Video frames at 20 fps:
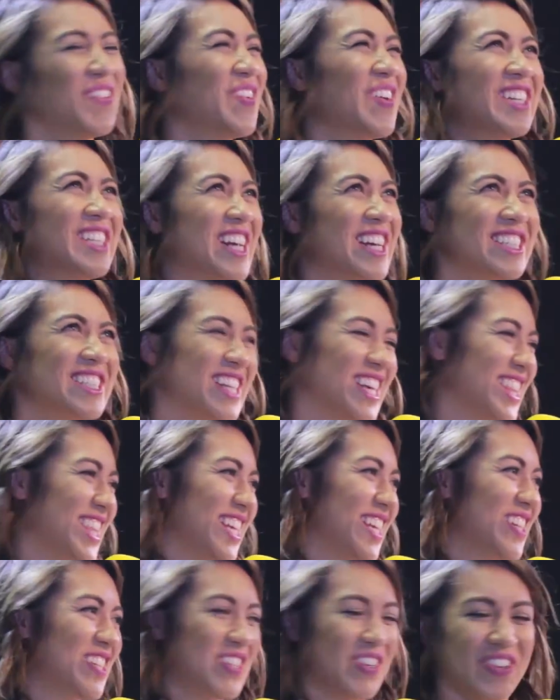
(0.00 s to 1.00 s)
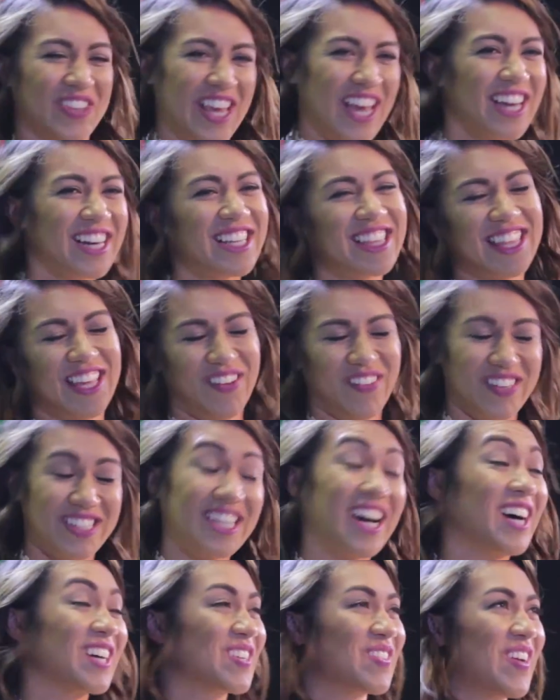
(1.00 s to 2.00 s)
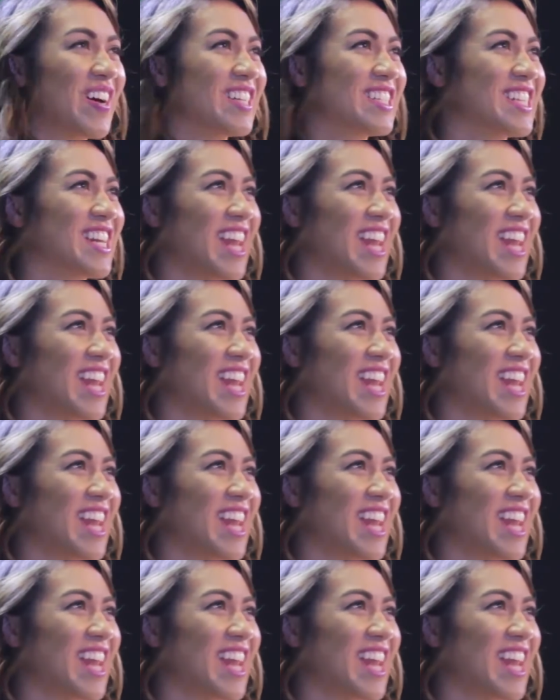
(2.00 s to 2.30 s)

Which has nothing to do with anything we talked about